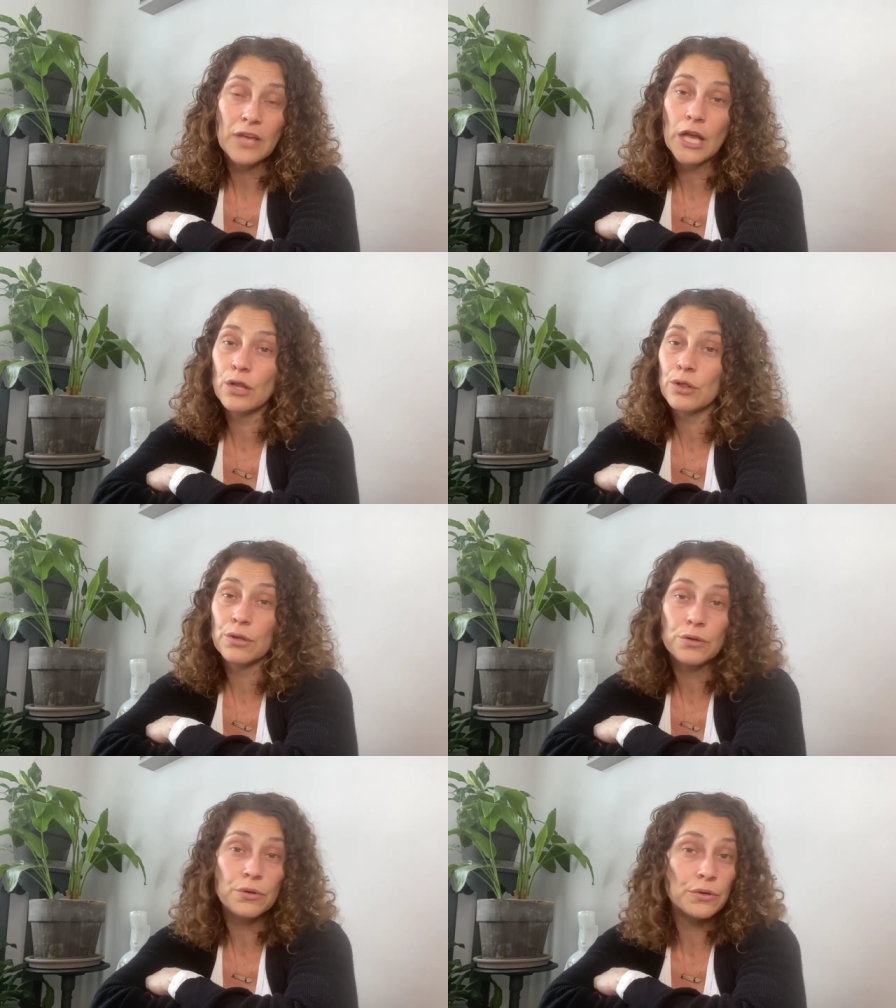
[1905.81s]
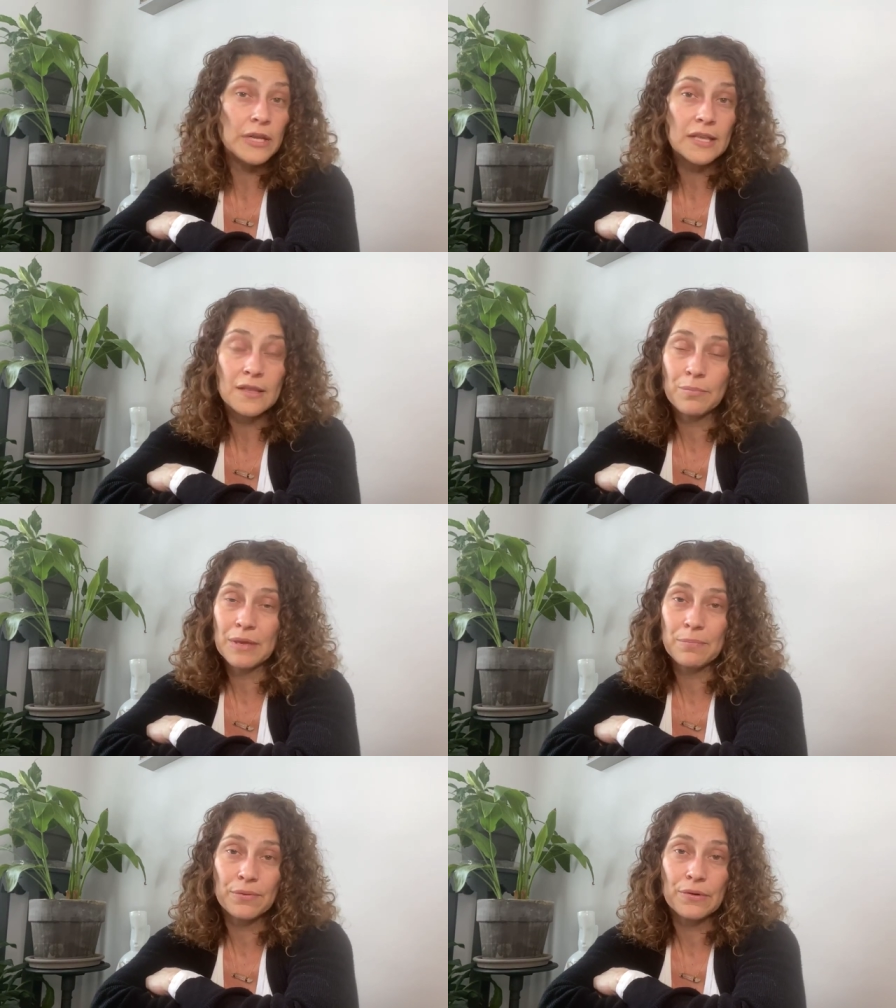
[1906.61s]
including the
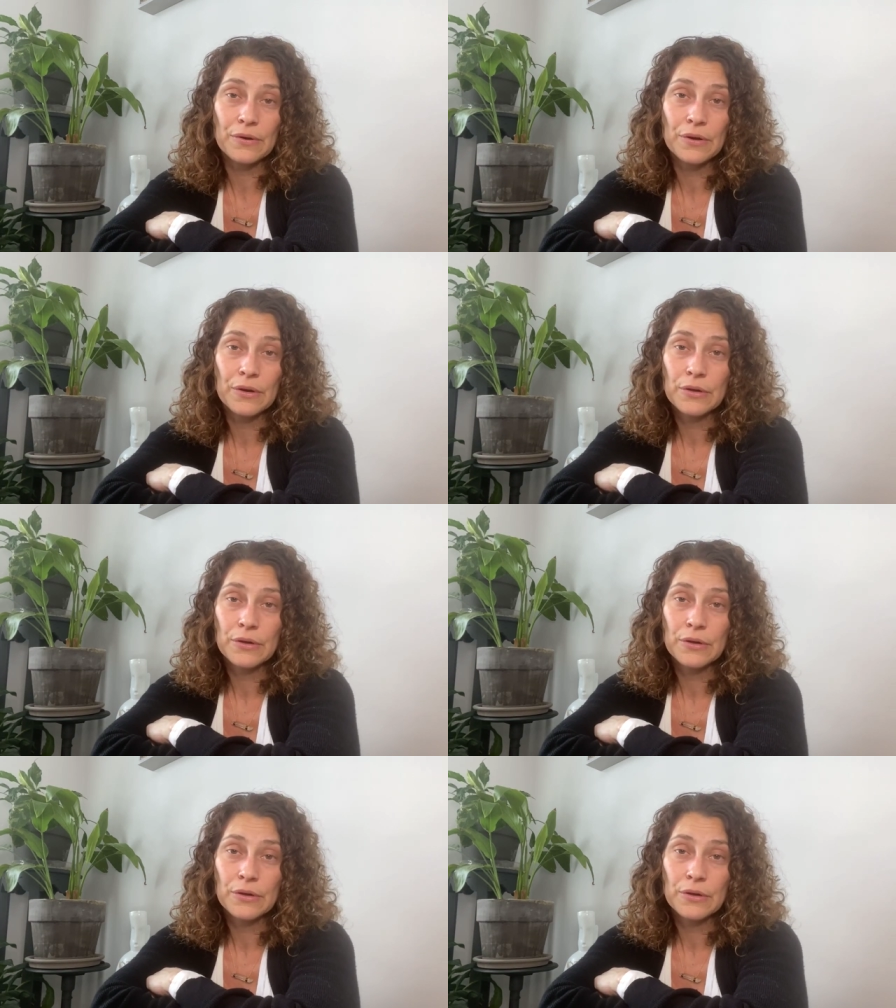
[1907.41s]
people